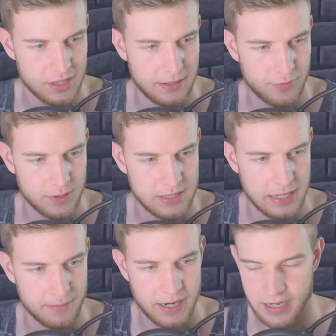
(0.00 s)
softwares
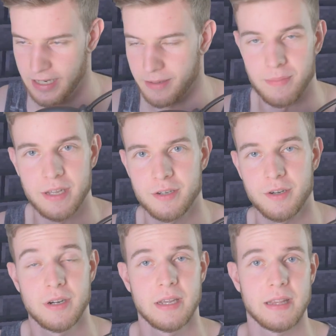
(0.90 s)
like Maya and
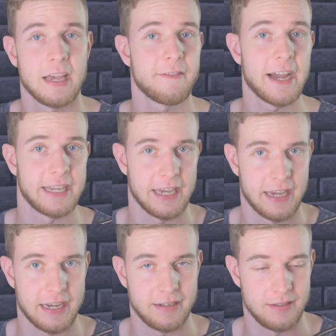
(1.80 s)
Blender, they have IK
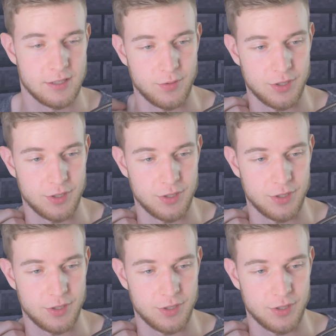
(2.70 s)
handles,